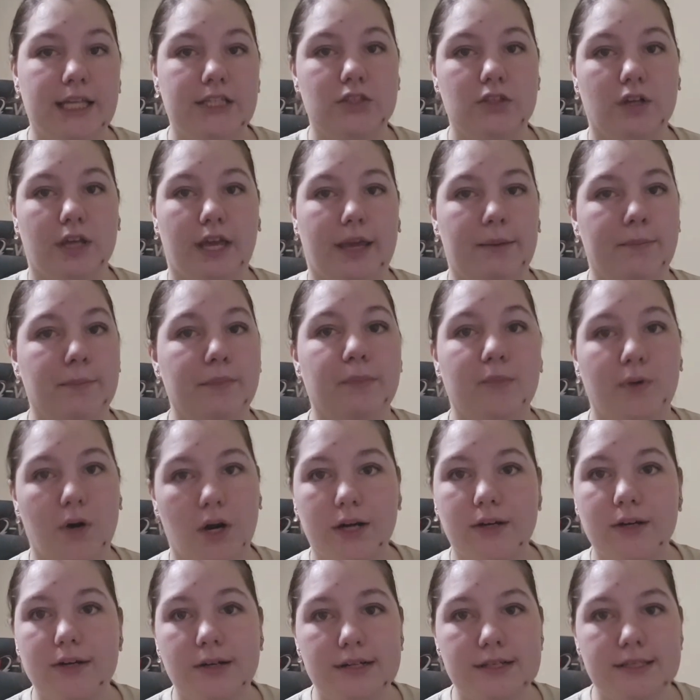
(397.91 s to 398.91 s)
It's okay.
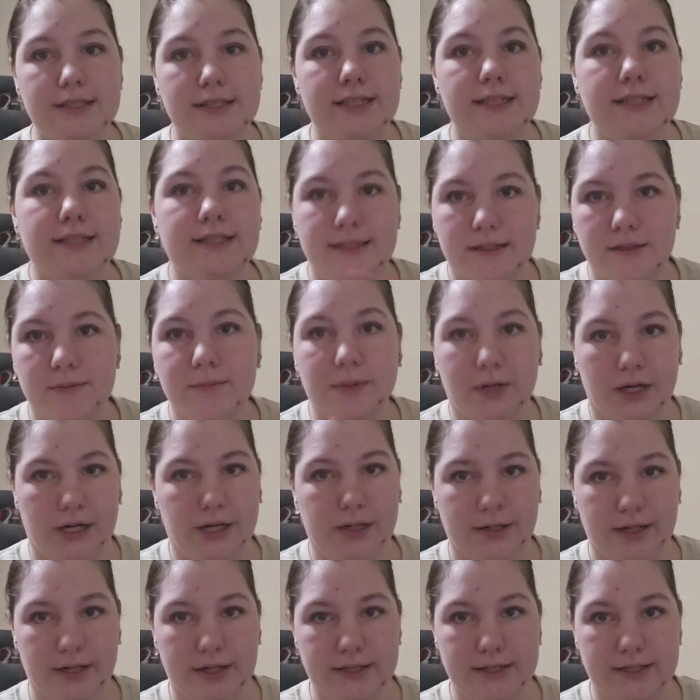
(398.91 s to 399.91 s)
Progress is still
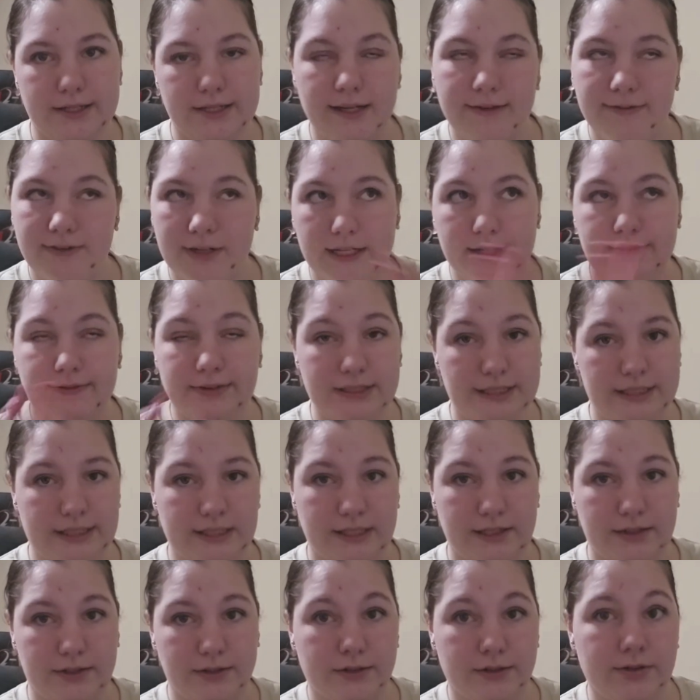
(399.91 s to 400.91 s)
progress, even if
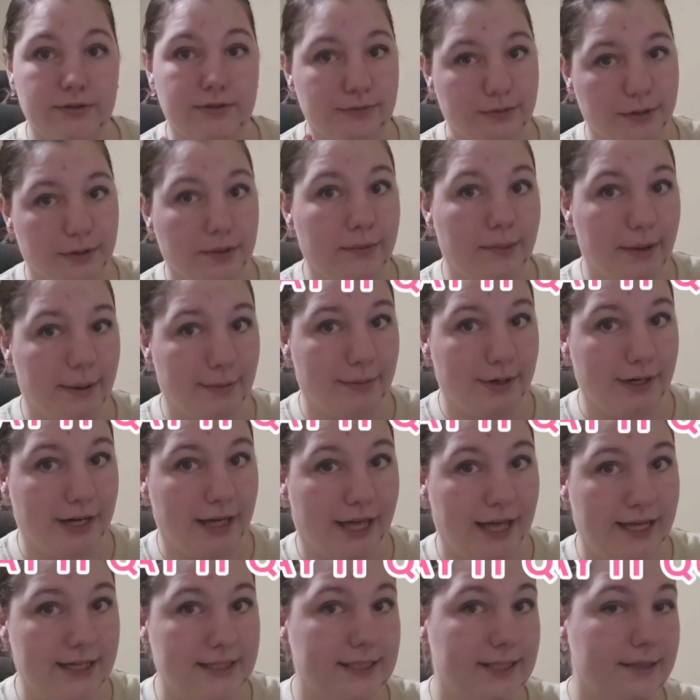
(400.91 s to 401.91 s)
it's little. Remember
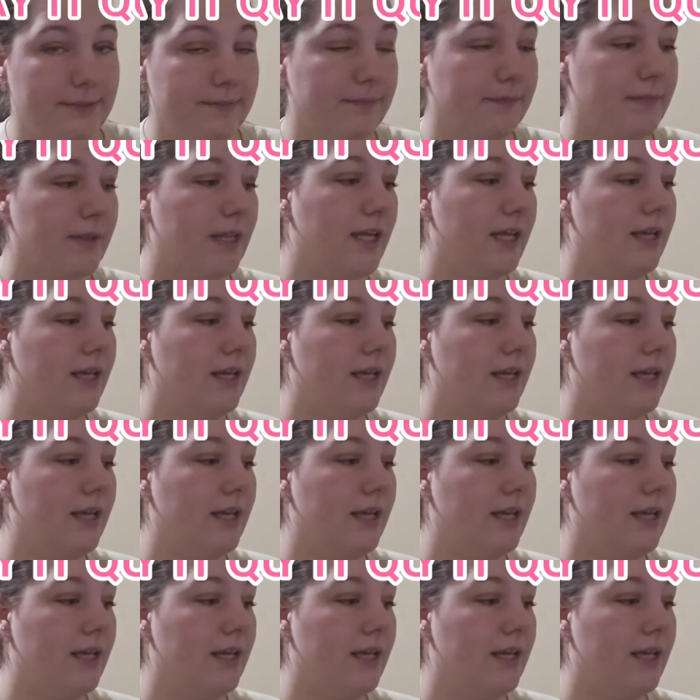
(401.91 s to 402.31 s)
that.